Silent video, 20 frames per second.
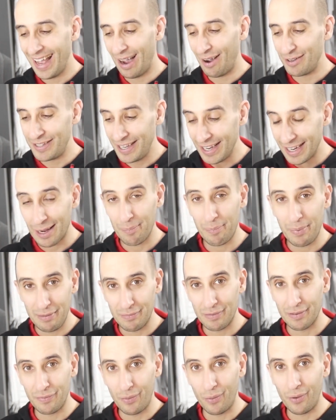I was
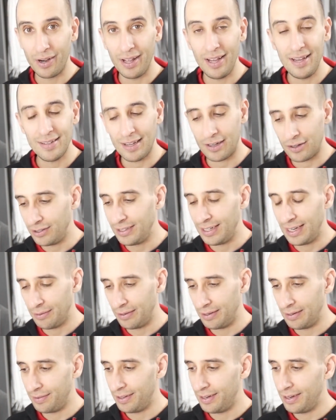hiccuping for four days. I couldn't get
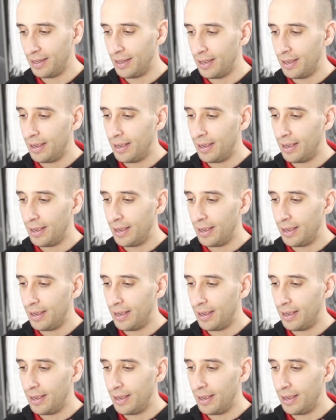rid of it.